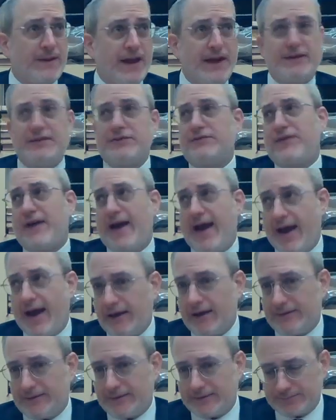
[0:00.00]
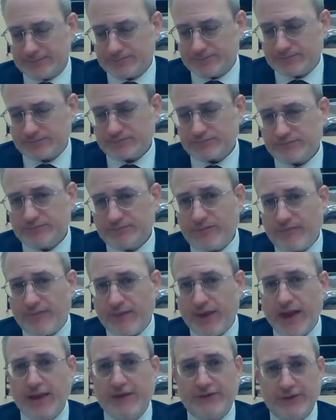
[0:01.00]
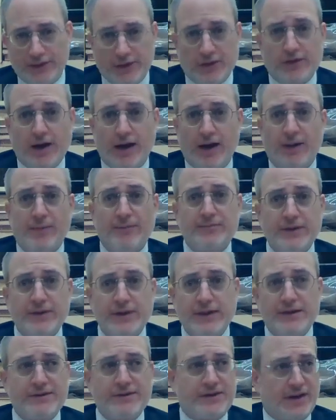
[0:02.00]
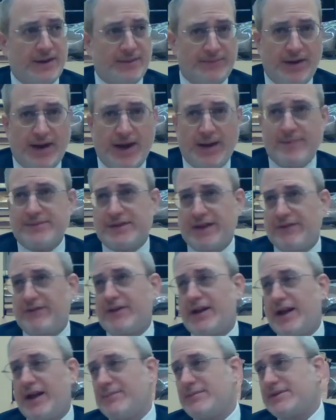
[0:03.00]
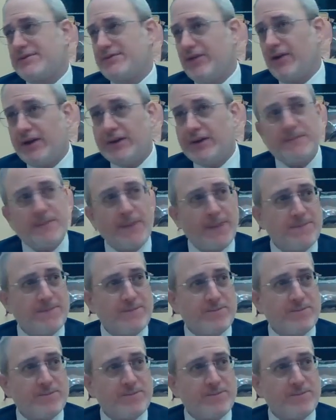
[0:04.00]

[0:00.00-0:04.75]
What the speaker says: And in fact, if you look up the Rambam Sefer HaMizvot,